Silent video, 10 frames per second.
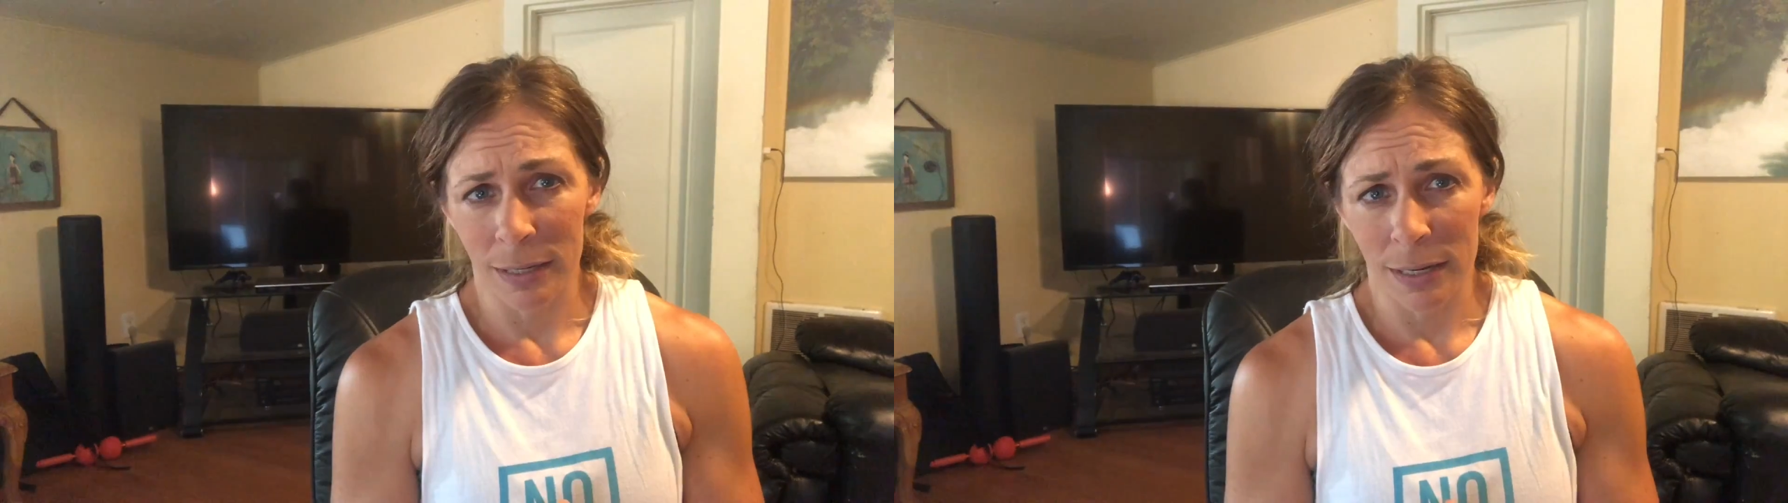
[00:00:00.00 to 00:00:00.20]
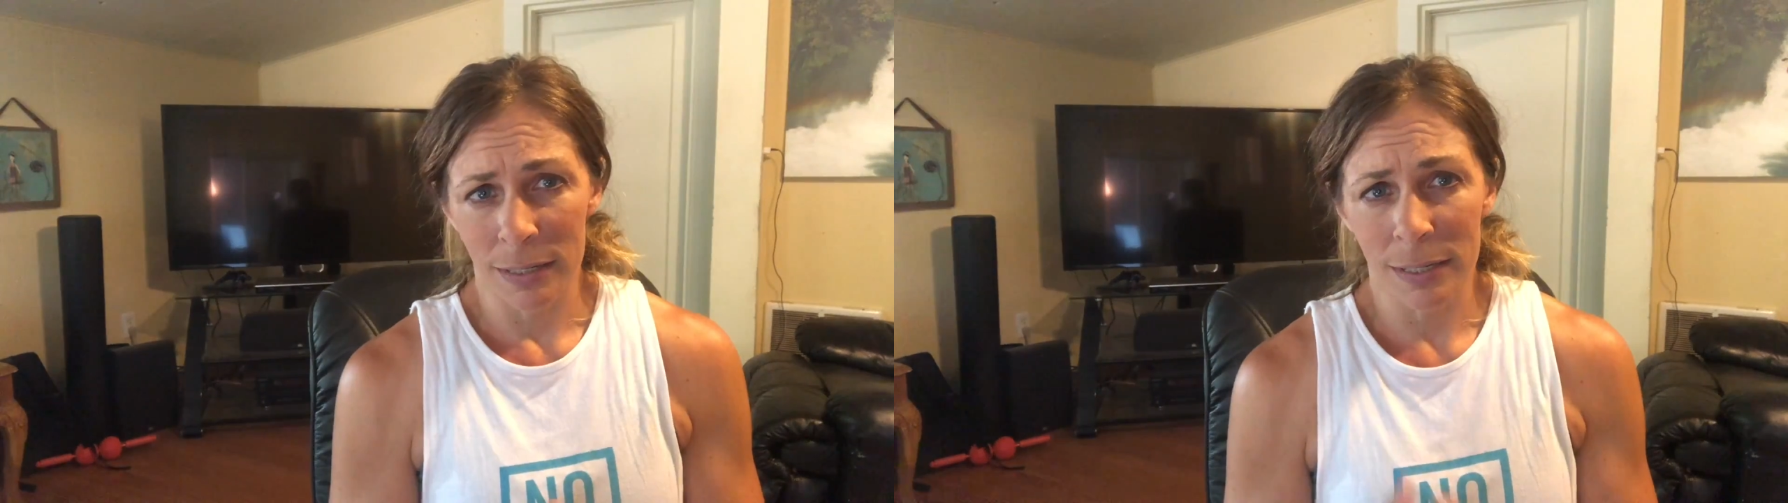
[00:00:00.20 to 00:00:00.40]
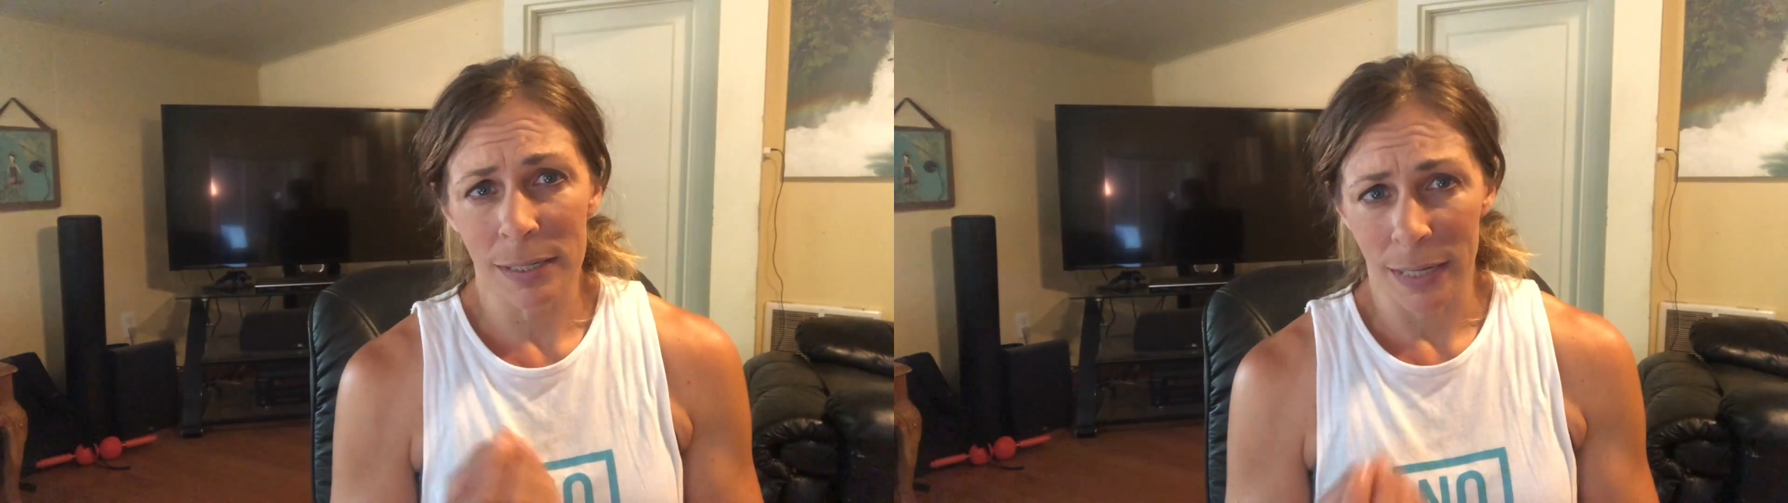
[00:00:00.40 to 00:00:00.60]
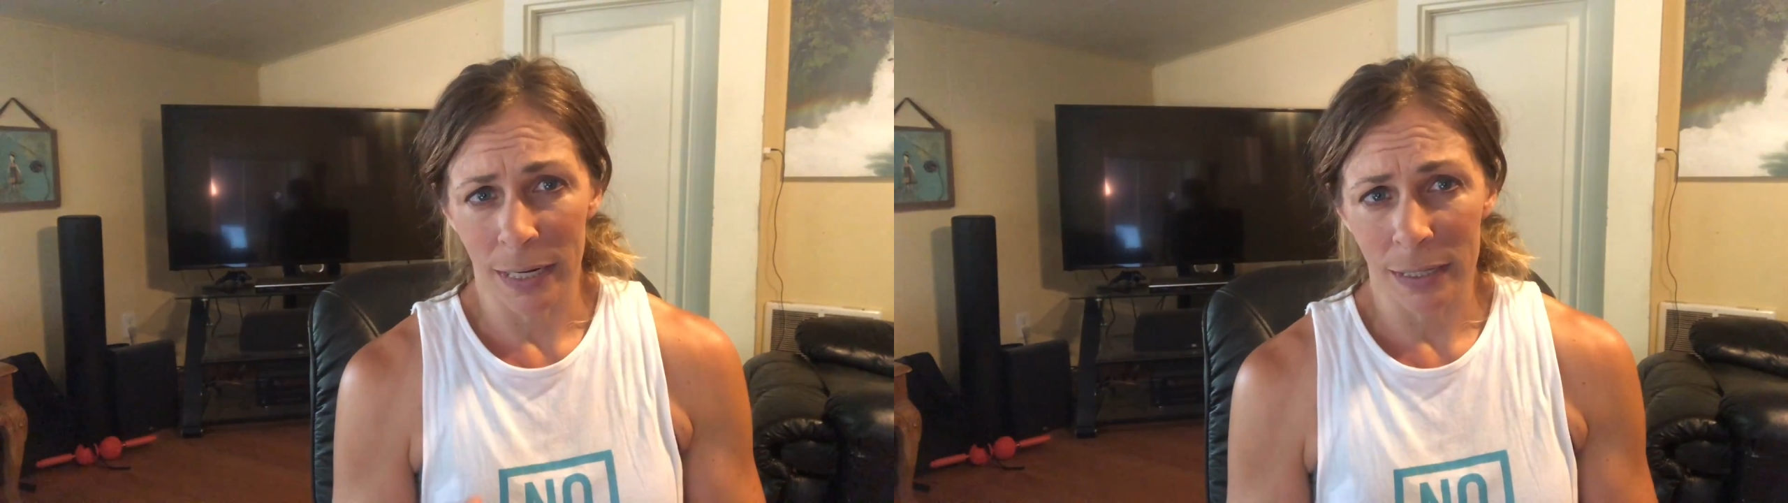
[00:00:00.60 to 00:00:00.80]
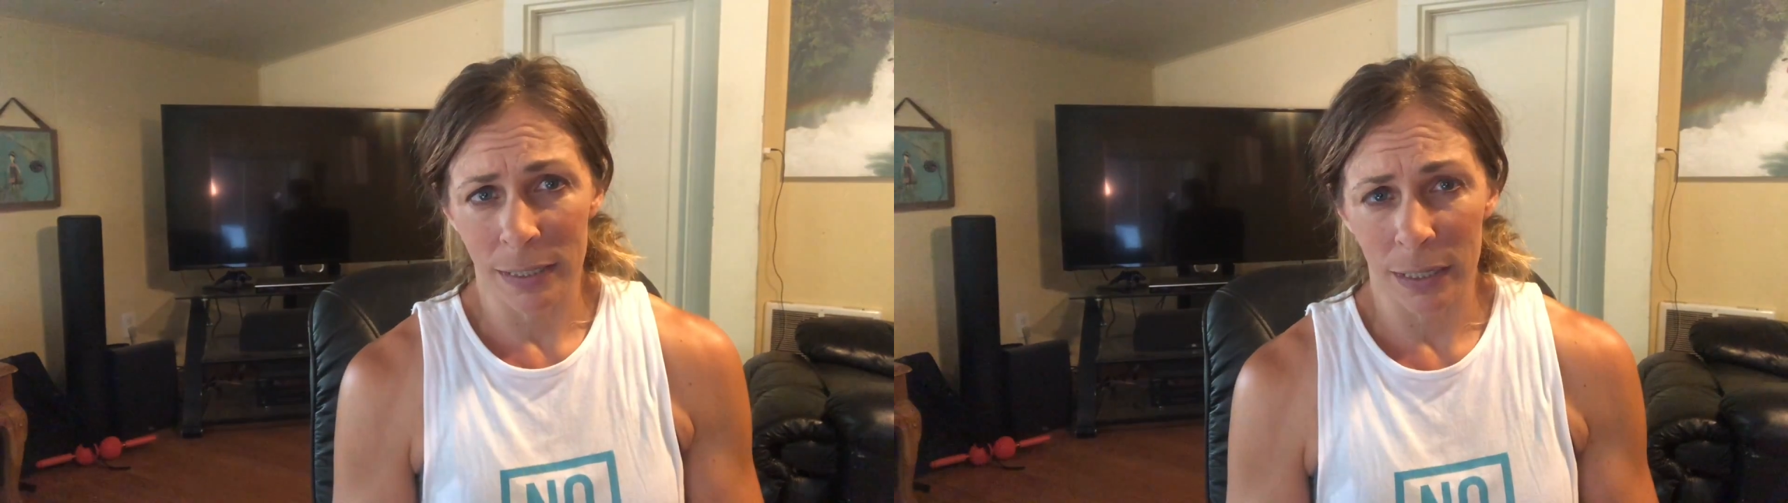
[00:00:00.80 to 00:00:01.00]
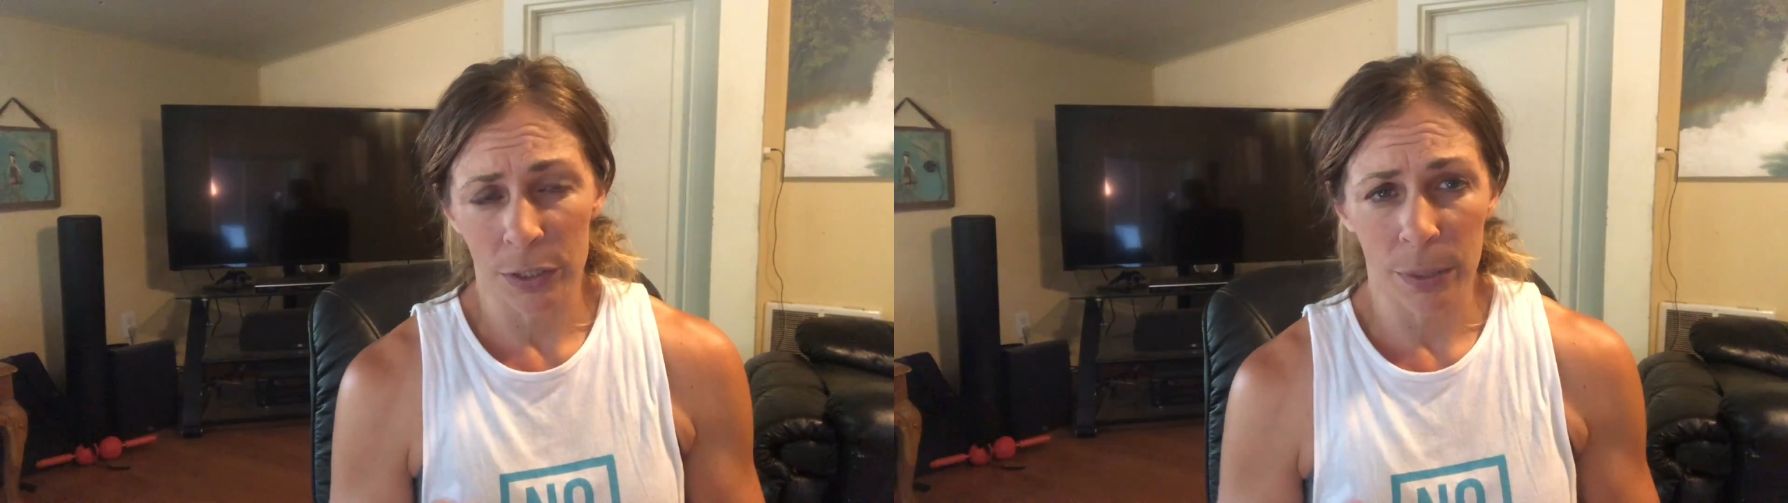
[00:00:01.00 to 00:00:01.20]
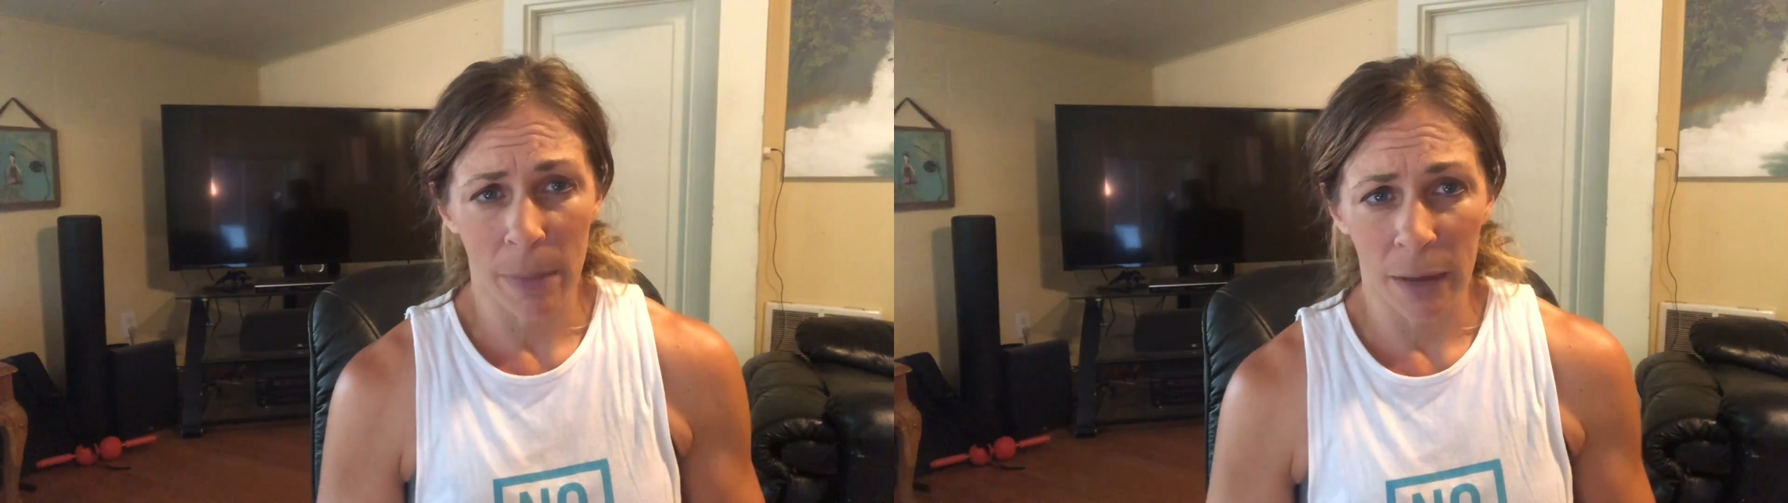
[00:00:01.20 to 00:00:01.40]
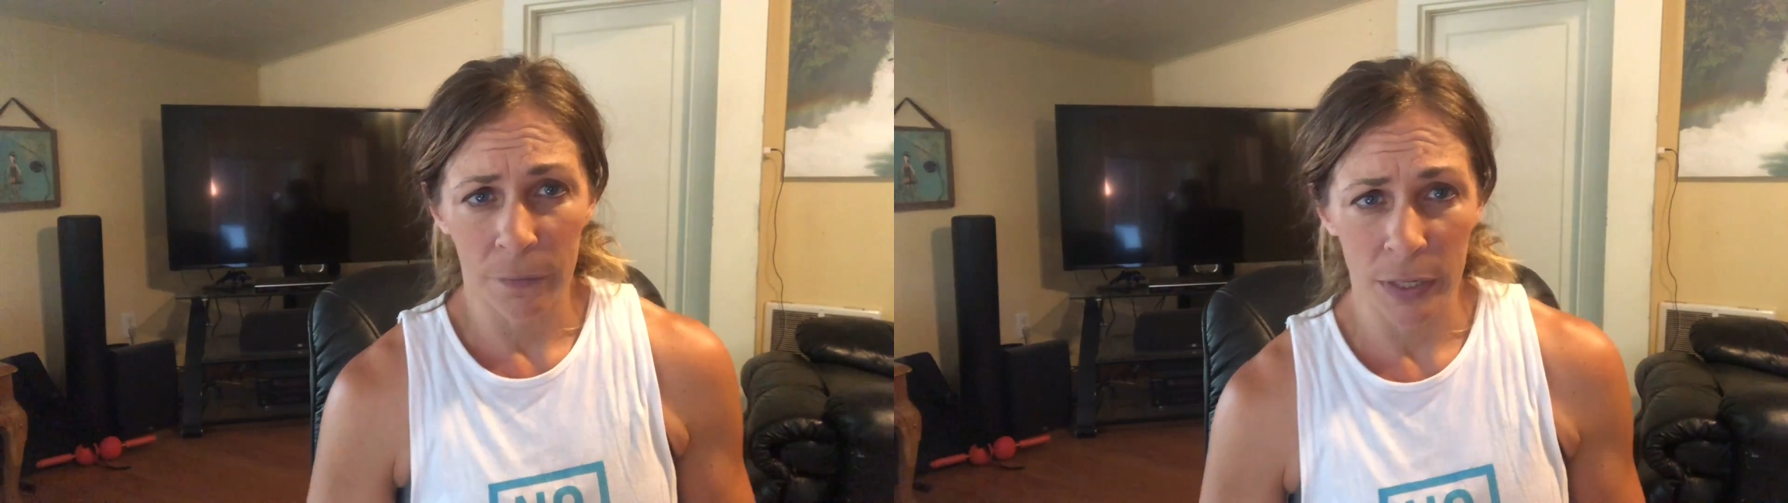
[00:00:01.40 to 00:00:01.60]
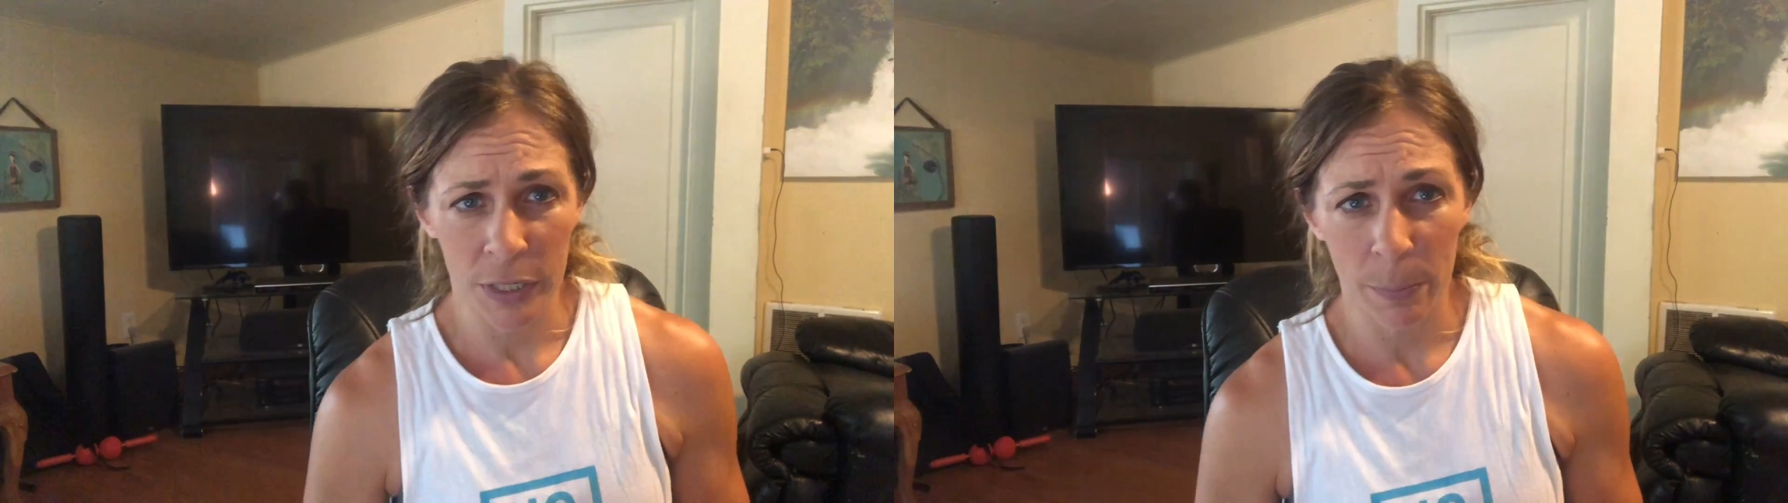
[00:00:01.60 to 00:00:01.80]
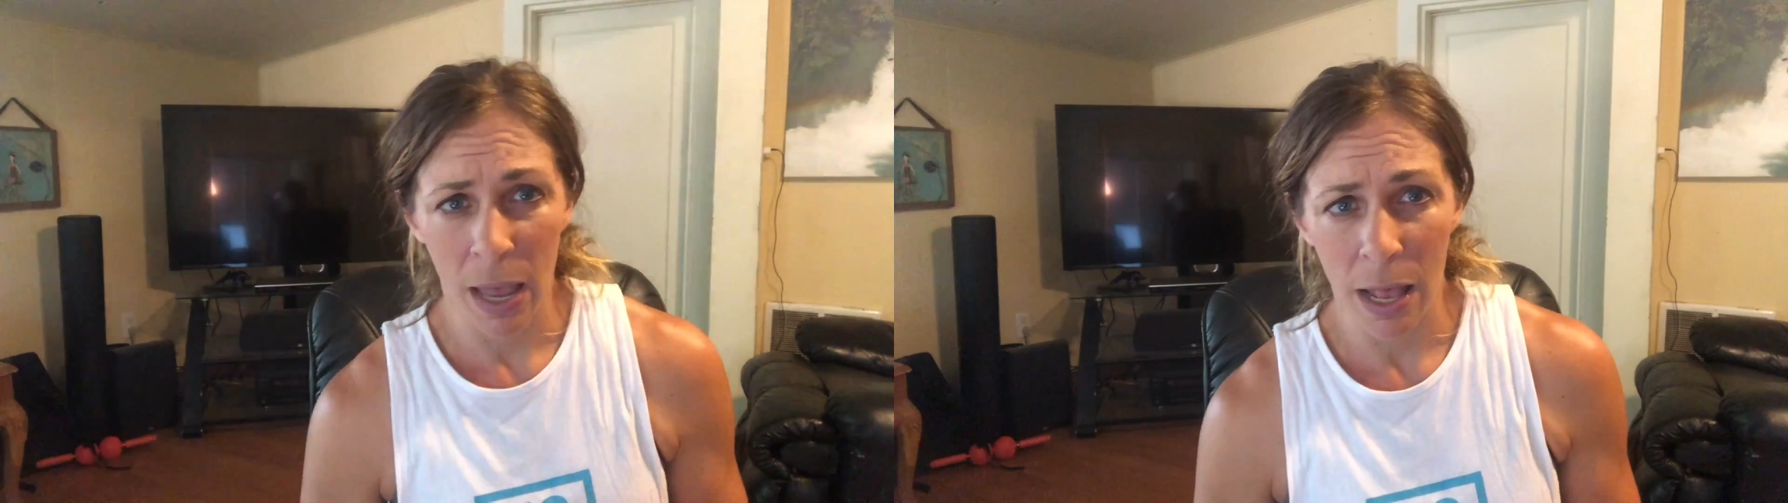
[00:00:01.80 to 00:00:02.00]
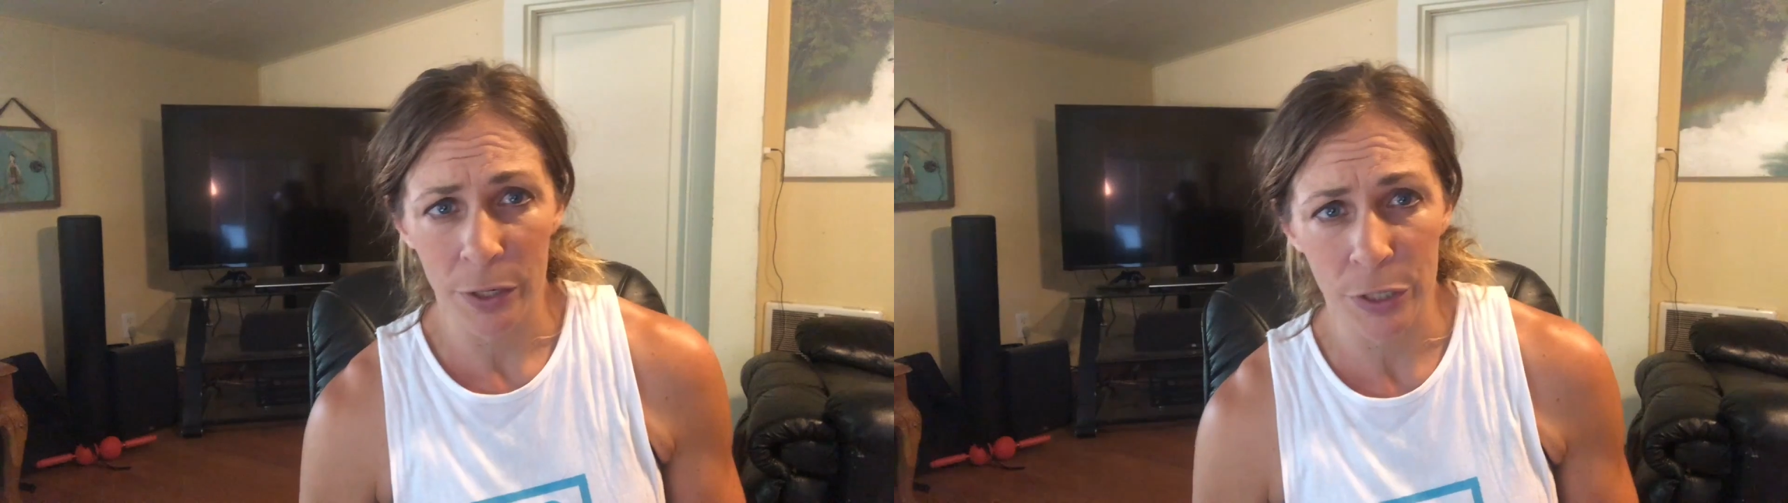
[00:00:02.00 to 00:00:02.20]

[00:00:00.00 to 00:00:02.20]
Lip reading: is synced to MyFitnessPal,